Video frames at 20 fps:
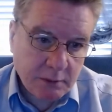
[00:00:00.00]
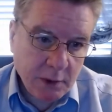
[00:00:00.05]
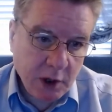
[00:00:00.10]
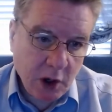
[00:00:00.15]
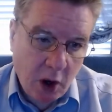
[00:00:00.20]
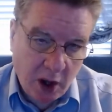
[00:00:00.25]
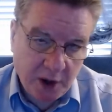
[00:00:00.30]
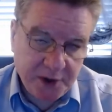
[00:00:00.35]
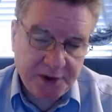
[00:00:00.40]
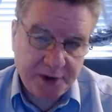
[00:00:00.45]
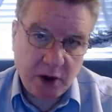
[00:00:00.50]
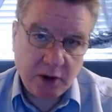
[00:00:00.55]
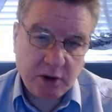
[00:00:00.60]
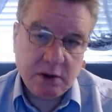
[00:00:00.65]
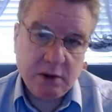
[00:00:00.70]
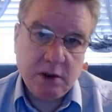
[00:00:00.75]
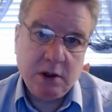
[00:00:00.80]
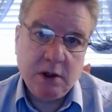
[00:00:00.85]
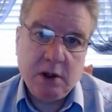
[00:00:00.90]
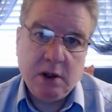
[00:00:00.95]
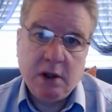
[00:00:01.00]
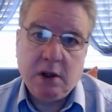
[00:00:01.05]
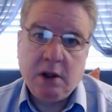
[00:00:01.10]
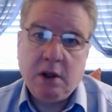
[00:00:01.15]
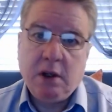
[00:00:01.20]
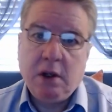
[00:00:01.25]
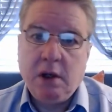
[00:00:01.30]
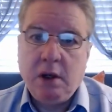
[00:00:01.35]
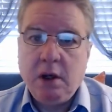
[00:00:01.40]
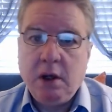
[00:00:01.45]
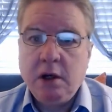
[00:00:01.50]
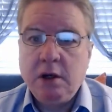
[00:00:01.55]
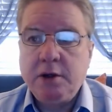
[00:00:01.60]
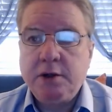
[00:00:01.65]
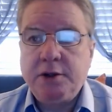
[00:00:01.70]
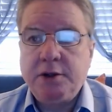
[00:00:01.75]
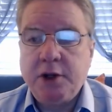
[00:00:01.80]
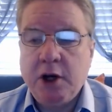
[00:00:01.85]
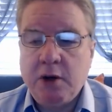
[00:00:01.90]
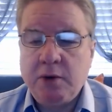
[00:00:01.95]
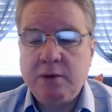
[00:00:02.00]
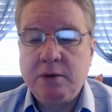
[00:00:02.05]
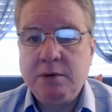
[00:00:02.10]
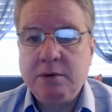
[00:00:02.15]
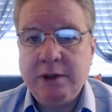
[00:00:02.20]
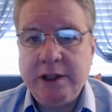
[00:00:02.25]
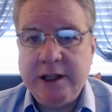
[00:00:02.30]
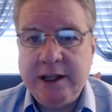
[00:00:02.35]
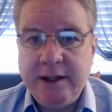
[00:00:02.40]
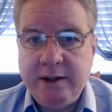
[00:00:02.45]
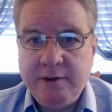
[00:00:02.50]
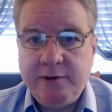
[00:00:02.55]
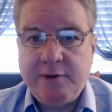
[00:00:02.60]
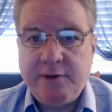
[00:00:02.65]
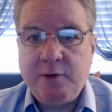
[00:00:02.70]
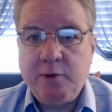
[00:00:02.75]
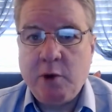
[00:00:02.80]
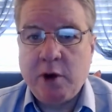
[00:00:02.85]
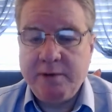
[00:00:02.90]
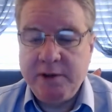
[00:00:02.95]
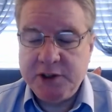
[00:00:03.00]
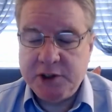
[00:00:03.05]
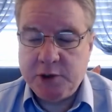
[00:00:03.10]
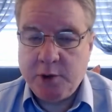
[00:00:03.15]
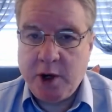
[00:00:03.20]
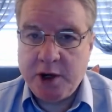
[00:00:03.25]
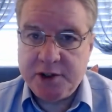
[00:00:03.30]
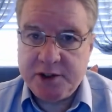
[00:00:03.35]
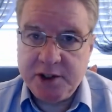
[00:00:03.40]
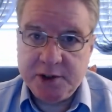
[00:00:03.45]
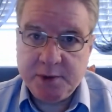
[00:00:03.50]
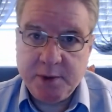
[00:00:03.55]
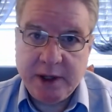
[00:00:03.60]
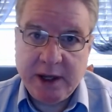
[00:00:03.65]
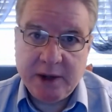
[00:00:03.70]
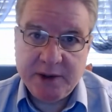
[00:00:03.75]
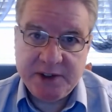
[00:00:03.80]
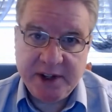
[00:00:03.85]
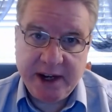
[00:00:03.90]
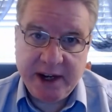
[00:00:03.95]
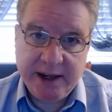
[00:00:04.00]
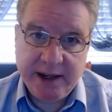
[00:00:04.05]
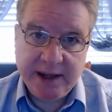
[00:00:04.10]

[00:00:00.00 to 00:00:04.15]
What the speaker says: Also, don't leave one of these questions without citing